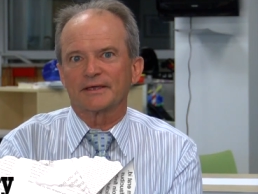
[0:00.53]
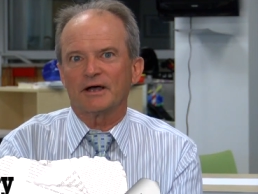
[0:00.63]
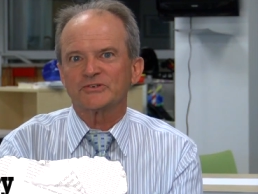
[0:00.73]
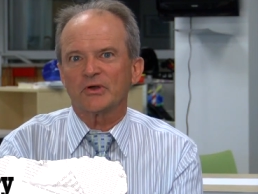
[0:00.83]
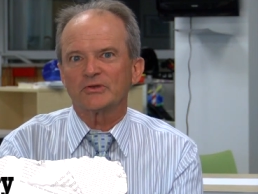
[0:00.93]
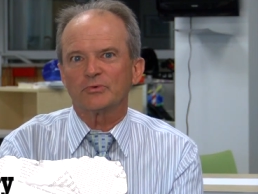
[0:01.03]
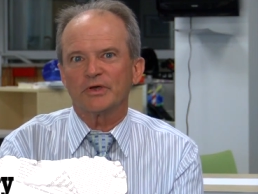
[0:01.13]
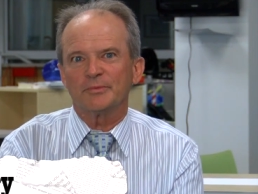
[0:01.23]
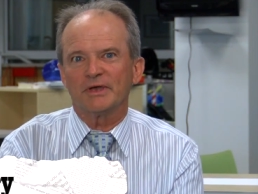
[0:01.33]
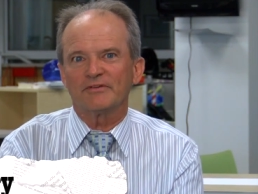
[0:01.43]
Contrary to
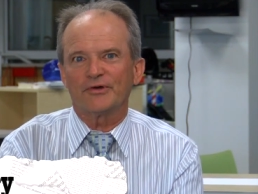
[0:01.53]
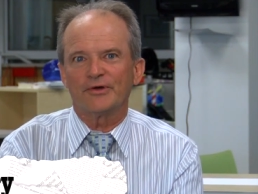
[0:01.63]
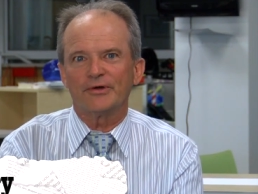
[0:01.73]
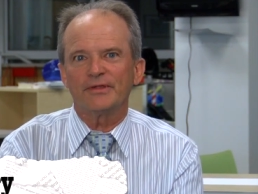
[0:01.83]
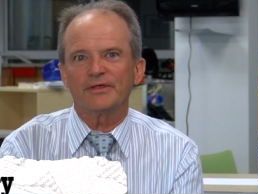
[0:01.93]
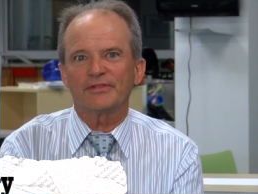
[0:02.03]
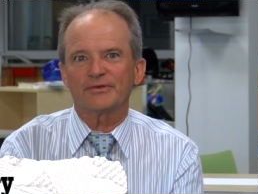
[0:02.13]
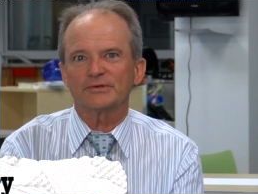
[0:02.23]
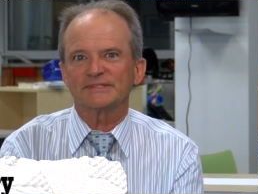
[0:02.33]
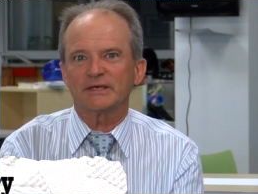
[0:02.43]
what you may have heard,
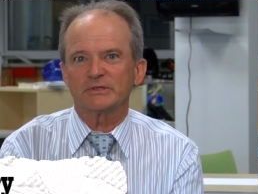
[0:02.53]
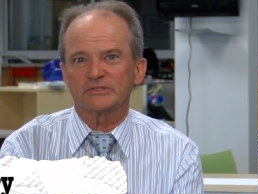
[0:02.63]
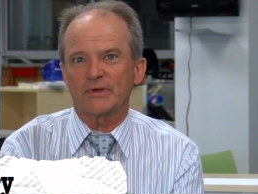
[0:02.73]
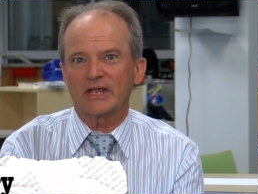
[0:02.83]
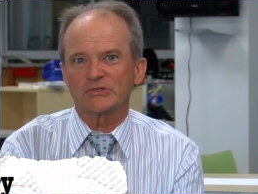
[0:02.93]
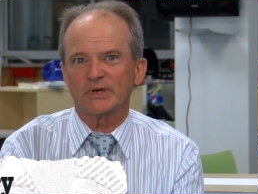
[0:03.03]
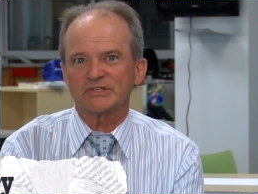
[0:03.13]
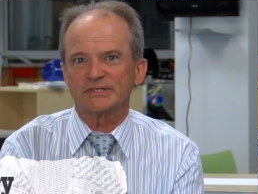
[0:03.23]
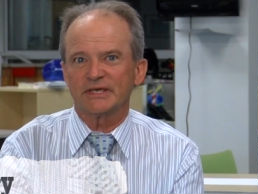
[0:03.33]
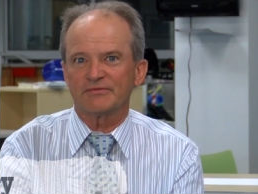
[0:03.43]
Thursday was
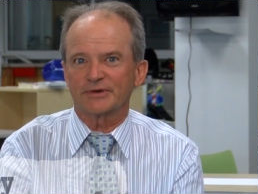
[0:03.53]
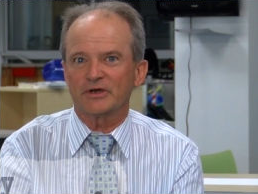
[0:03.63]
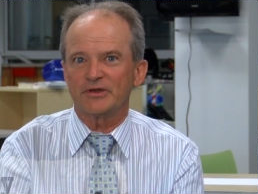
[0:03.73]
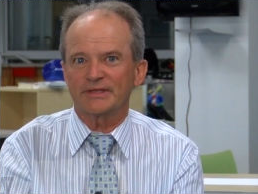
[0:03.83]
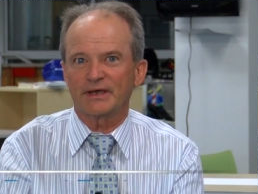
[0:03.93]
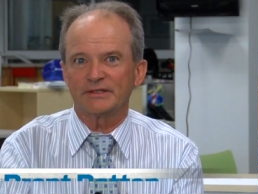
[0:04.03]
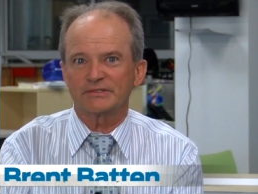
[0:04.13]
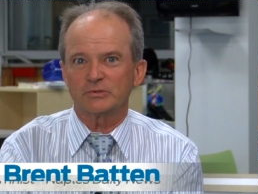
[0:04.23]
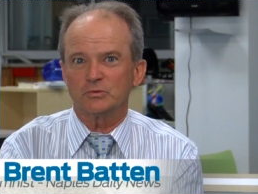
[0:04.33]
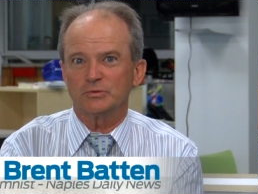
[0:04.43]
graduation day for Collier County
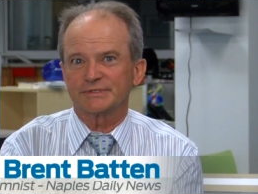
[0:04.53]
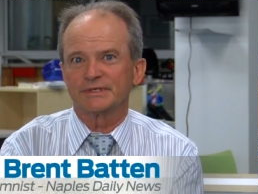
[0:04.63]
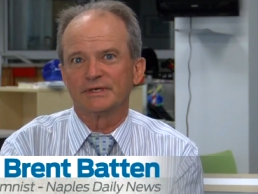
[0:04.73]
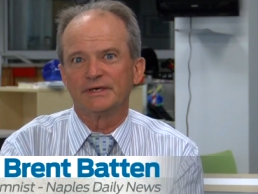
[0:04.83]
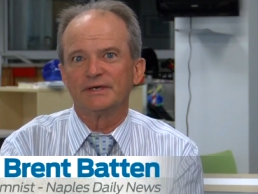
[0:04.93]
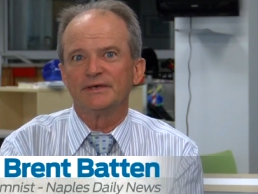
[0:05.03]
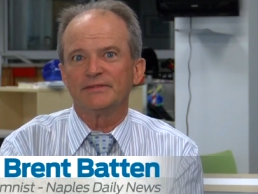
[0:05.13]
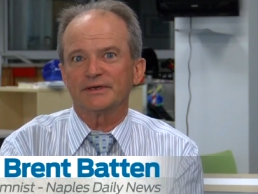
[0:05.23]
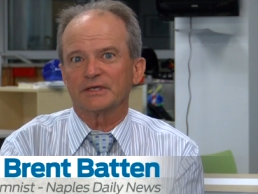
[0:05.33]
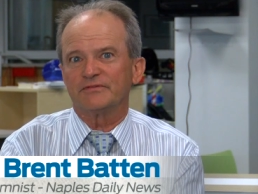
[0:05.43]
Schools.
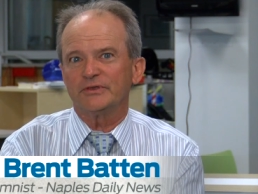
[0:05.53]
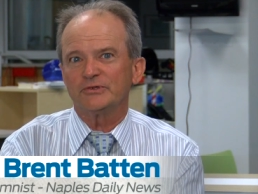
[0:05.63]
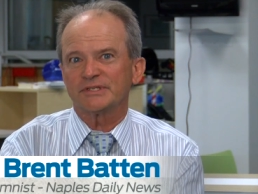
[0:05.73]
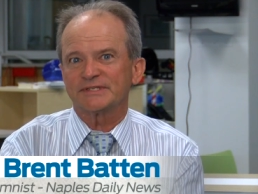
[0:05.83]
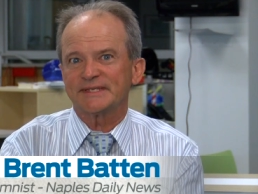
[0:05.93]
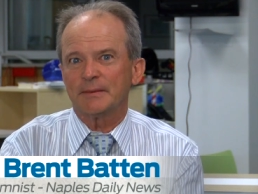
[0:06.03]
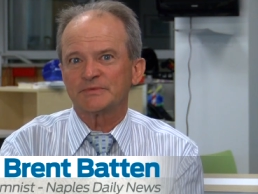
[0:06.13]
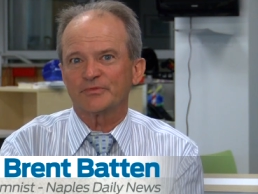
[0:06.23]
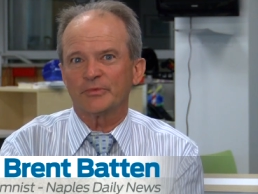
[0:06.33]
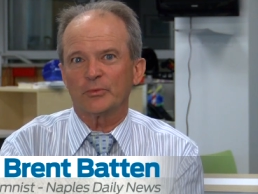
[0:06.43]
The confusion
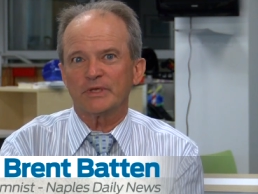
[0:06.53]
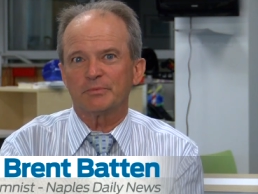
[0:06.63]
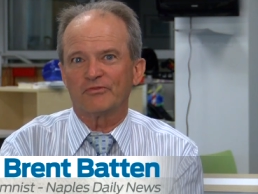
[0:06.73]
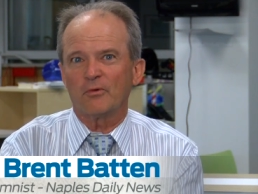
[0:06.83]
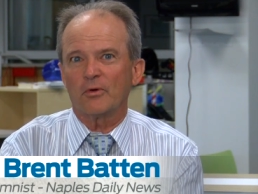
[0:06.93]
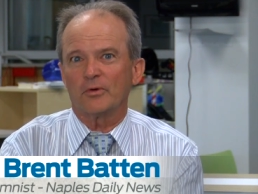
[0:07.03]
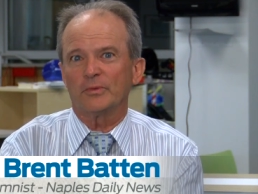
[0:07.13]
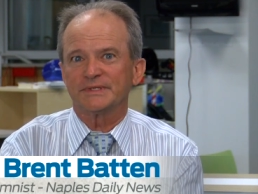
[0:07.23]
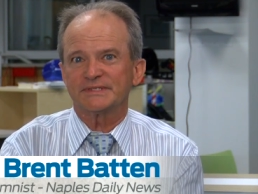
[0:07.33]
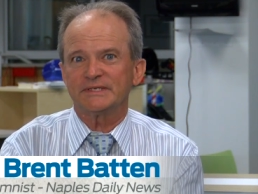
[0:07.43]
stems from the week before
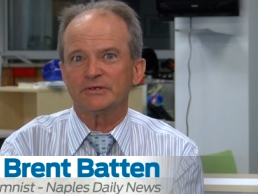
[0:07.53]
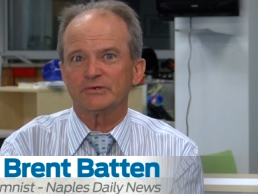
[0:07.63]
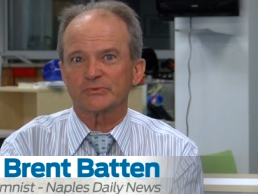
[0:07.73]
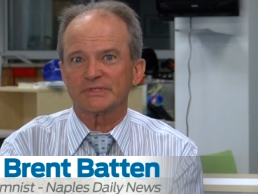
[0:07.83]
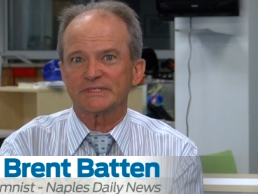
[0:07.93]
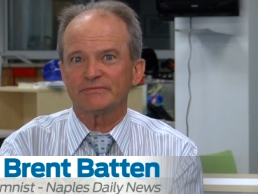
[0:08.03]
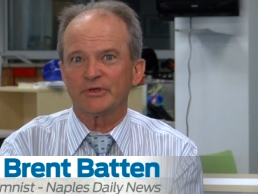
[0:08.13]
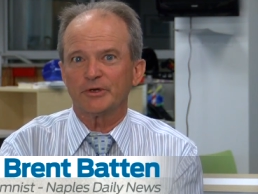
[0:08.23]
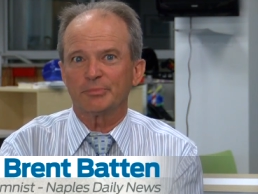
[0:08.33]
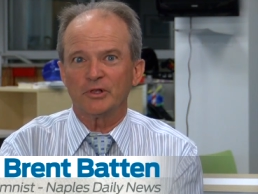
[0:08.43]
when seniors received
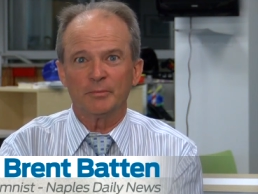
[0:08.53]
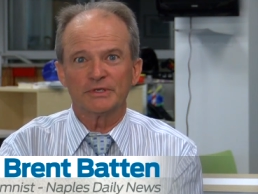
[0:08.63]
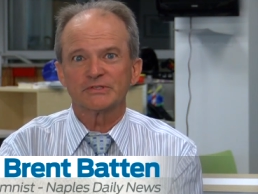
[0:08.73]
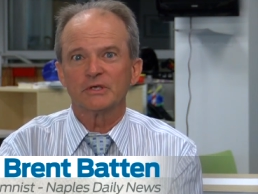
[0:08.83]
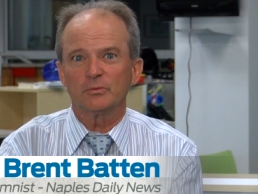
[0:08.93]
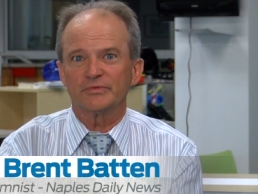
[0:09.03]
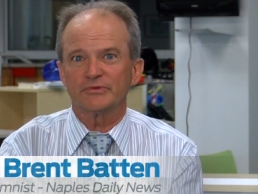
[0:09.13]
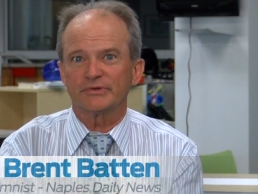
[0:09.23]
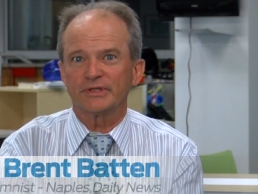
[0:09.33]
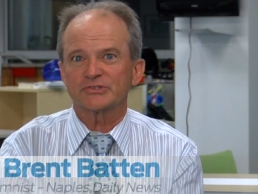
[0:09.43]
their diplomas with
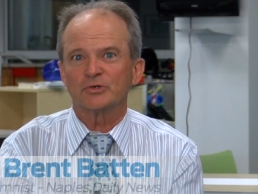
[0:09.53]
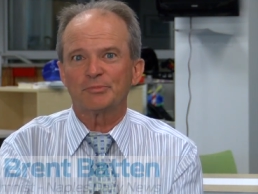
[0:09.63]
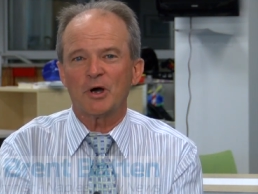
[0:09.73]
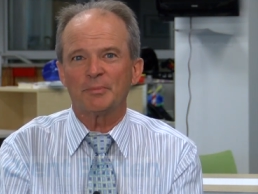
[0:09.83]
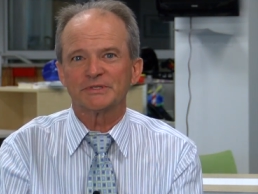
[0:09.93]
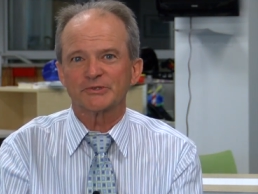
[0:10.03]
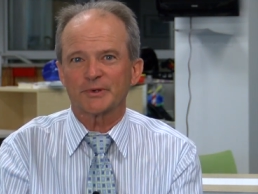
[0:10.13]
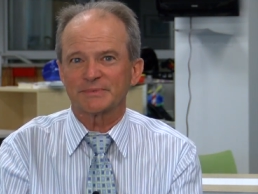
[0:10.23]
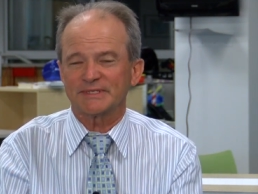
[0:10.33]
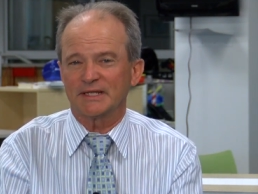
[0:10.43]
the traditional pomp and
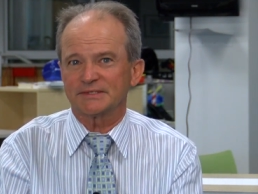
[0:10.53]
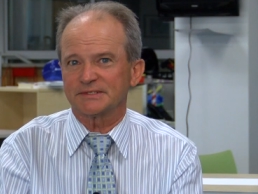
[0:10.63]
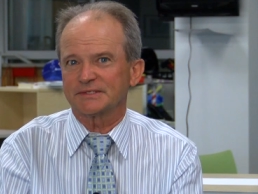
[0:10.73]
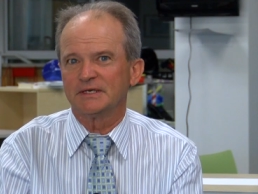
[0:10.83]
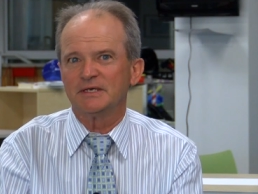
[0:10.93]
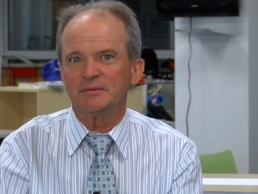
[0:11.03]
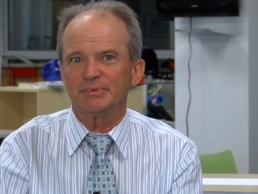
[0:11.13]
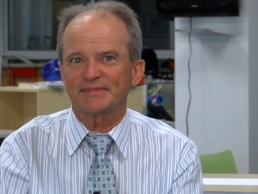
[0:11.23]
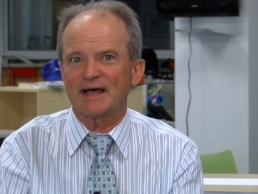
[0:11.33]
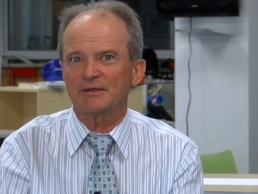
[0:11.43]
circumstances.
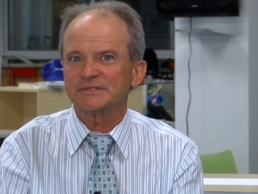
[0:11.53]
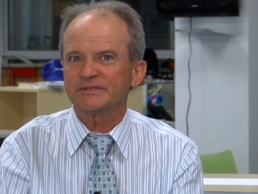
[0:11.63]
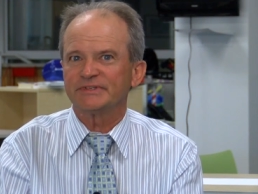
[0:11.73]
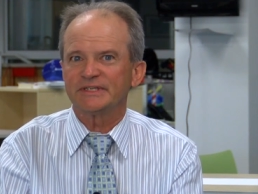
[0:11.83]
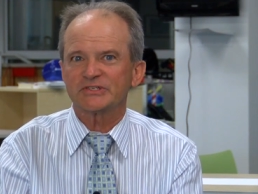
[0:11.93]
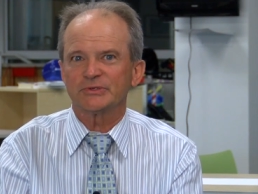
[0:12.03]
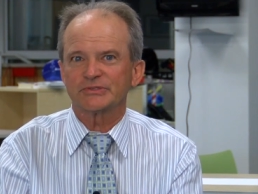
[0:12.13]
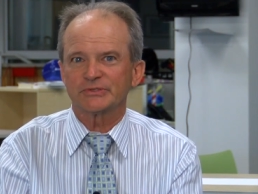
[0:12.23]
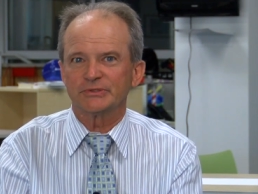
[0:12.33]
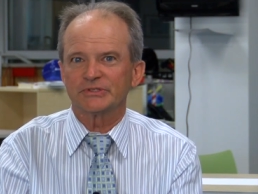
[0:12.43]
But thousands of additional
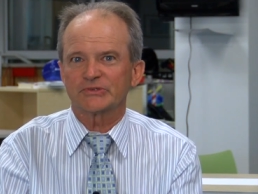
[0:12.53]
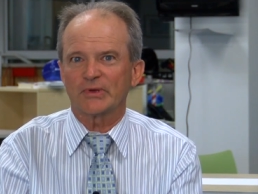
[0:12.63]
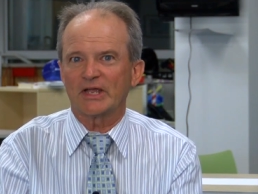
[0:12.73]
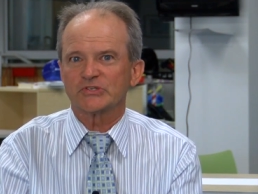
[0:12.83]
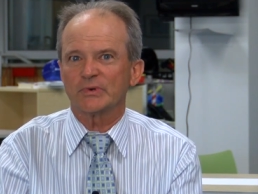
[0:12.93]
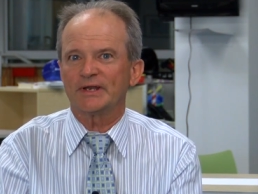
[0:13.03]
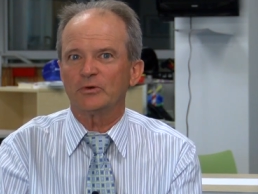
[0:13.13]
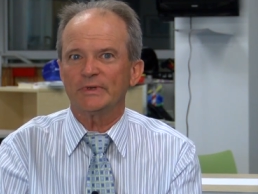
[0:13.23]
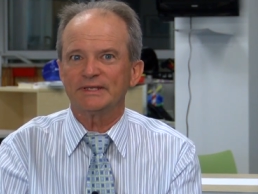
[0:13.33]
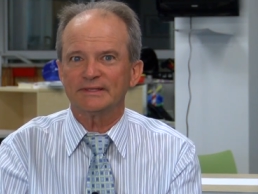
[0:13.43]
students graduated
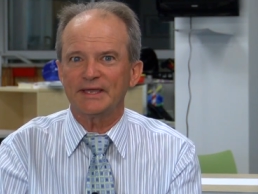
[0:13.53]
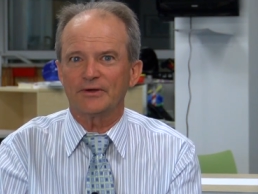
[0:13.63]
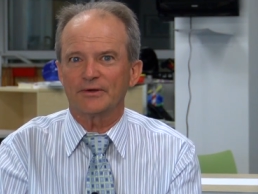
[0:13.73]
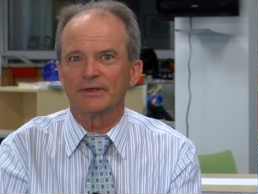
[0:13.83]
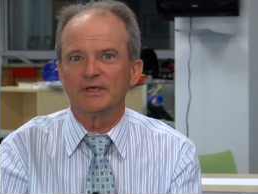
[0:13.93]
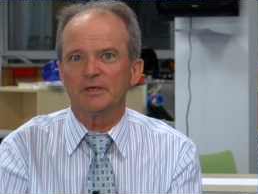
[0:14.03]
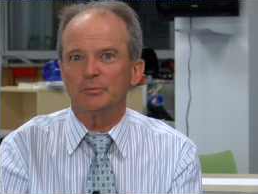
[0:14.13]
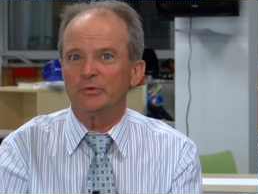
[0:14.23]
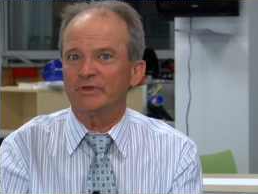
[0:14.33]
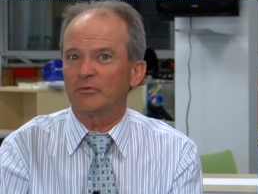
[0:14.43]
a week later,
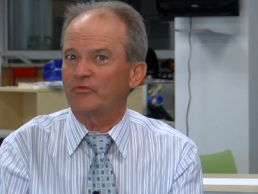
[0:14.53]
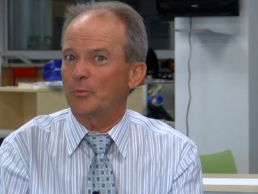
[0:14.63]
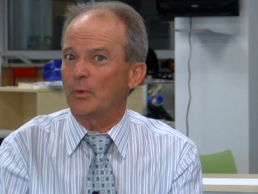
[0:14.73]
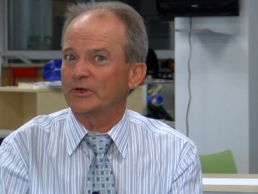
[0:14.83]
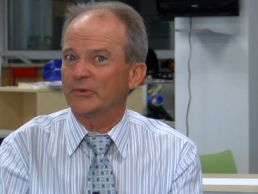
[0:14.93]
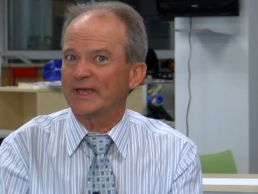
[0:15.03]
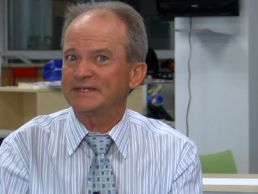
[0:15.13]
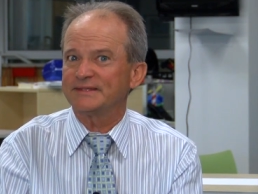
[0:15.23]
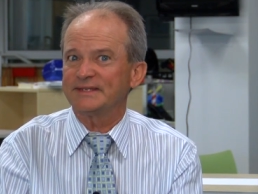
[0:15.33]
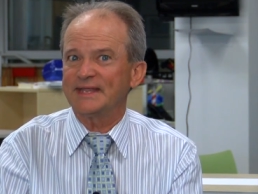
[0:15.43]
moving from one
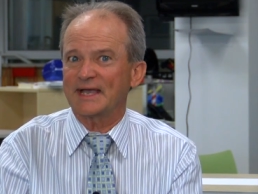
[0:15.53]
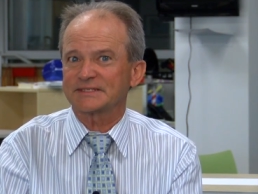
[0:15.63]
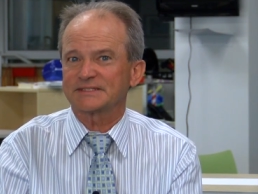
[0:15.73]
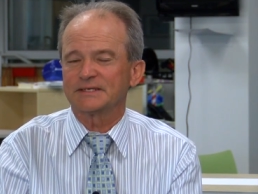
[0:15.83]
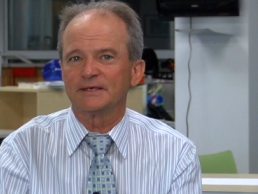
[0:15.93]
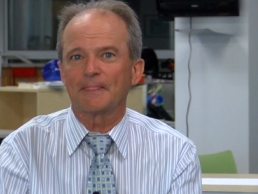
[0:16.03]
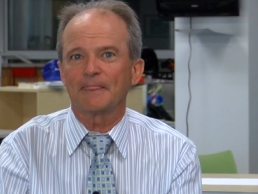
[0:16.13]
grade to the next.